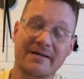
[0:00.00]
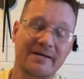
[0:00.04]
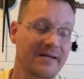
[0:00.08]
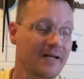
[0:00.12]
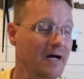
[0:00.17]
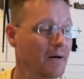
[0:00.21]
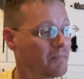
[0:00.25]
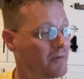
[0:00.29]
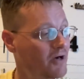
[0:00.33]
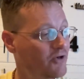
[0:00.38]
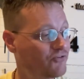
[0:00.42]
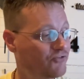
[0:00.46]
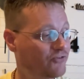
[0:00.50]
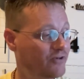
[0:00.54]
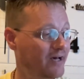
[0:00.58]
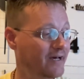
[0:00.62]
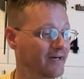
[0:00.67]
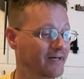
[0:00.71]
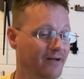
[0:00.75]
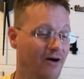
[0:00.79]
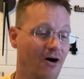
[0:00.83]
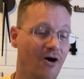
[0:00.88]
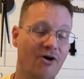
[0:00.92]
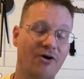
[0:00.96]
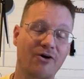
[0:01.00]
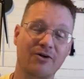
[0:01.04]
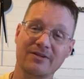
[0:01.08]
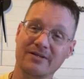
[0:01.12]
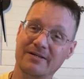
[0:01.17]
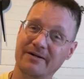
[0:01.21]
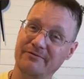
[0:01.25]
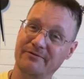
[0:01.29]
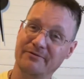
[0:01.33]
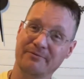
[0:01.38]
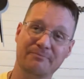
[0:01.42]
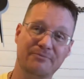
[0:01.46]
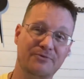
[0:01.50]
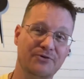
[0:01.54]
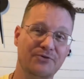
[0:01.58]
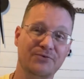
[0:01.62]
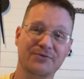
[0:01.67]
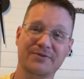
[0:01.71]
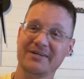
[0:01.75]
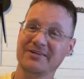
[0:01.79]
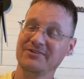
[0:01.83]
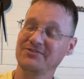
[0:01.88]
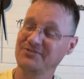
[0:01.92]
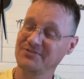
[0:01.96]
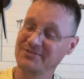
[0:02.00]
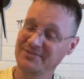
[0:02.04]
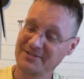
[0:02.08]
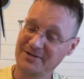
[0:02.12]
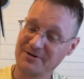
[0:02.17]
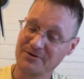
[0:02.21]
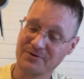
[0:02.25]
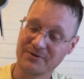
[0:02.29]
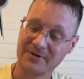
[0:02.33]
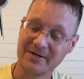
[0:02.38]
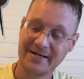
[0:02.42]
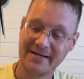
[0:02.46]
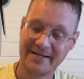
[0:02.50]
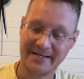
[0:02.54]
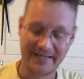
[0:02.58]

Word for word: And I'm not saying all of them do this. No.